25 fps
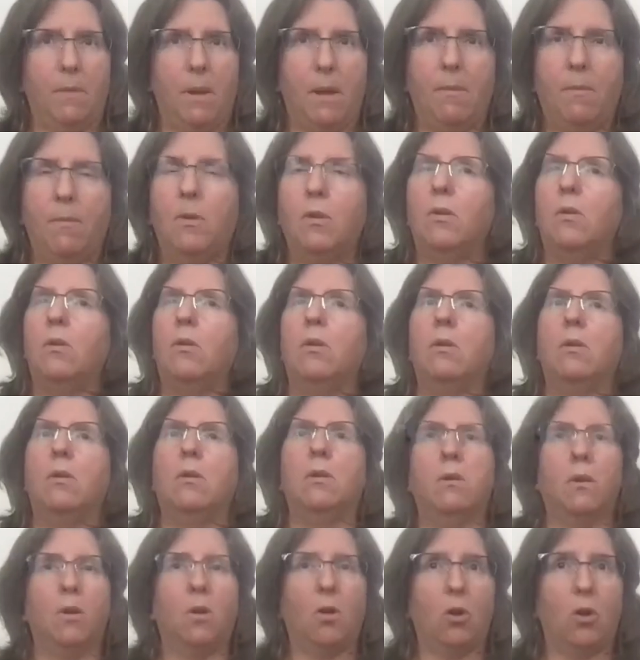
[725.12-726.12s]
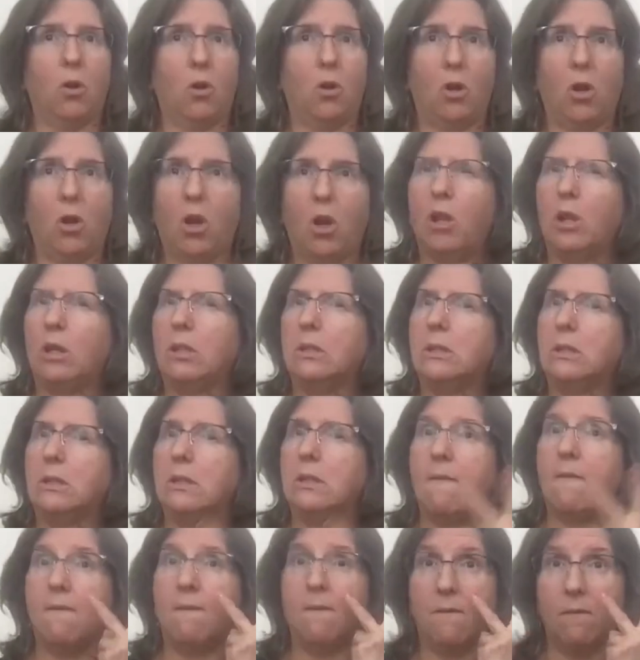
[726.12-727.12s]
Deaf learners benefit
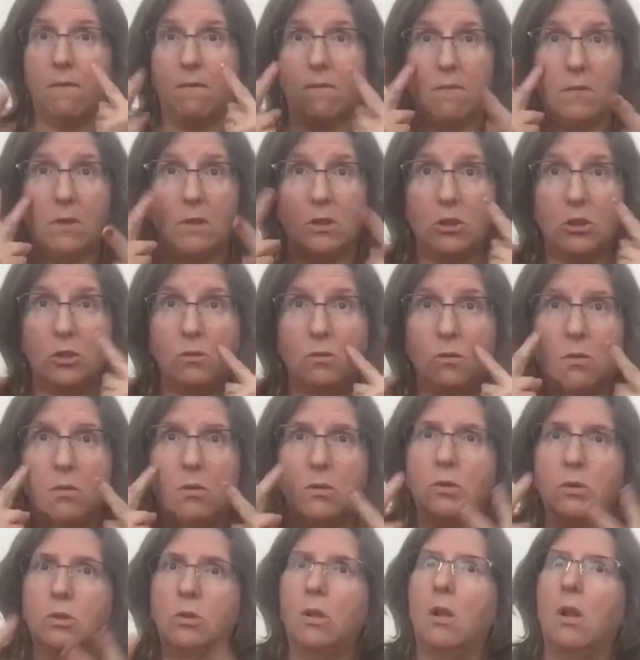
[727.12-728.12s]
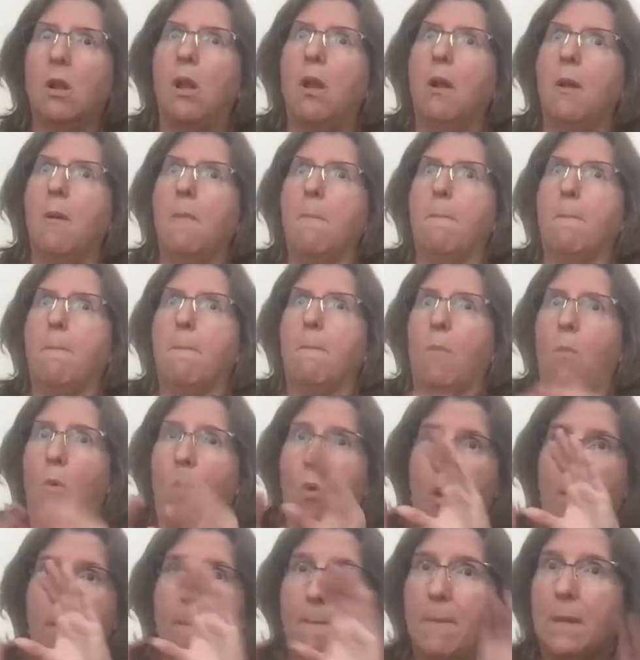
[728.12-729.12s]
from visual reinforcement of
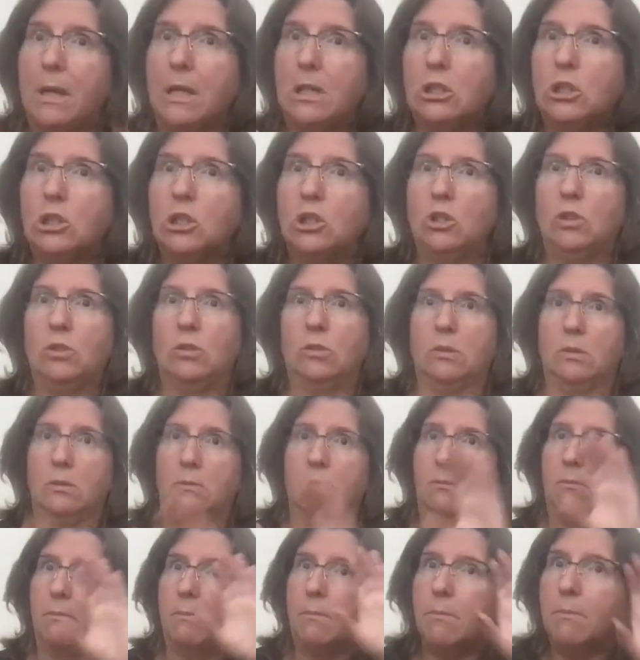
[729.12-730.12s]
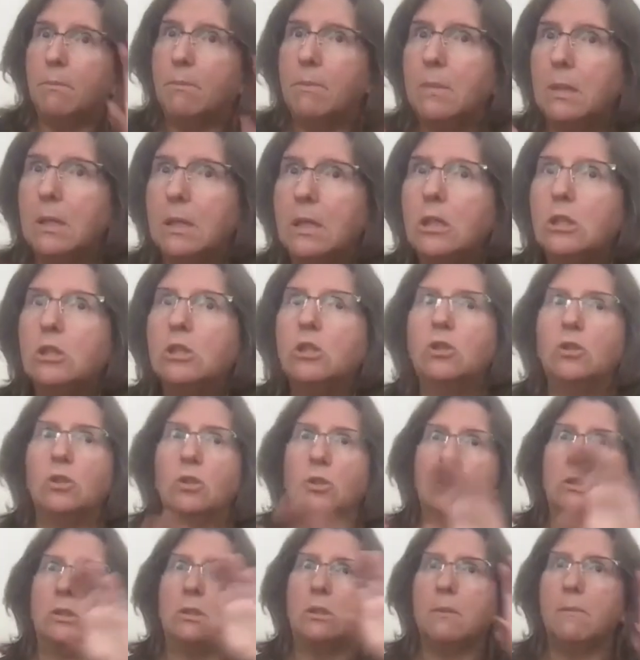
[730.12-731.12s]
new material in the form of
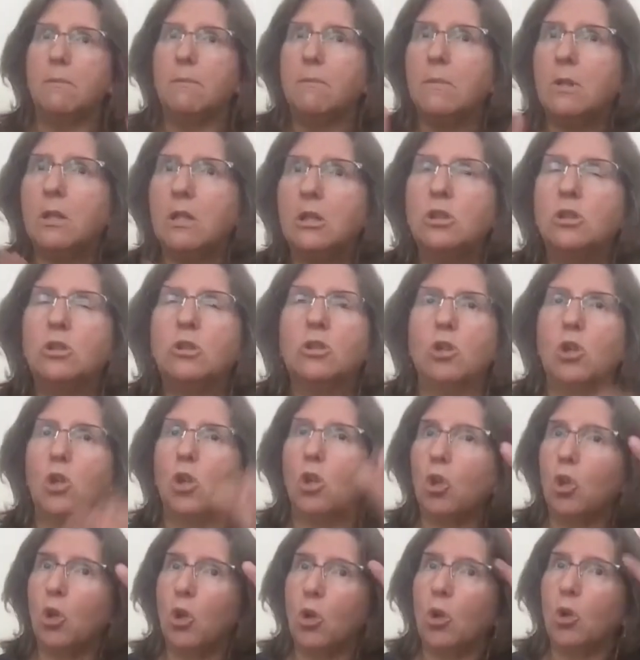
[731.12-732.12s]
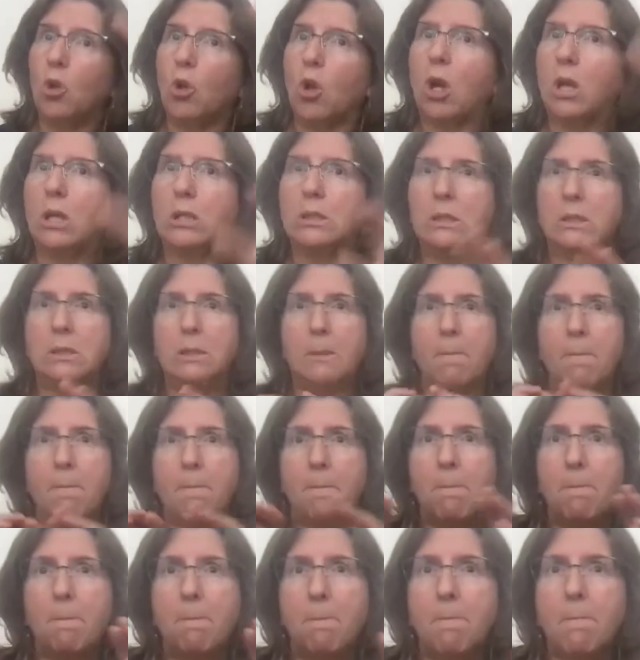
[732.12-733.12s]
images,
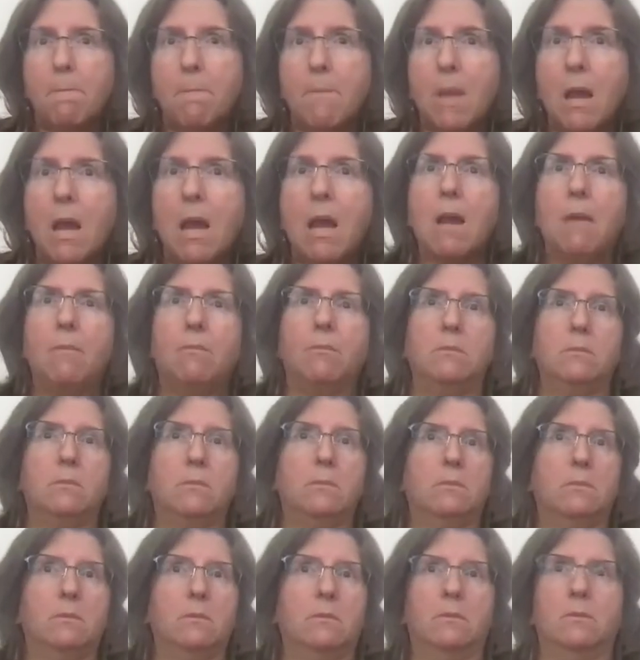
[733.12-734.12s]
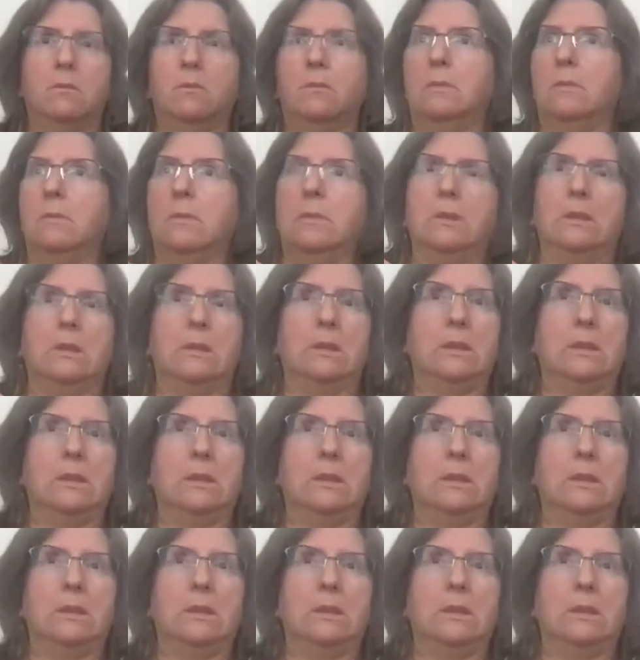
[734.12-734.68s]
diagrams, concept maps,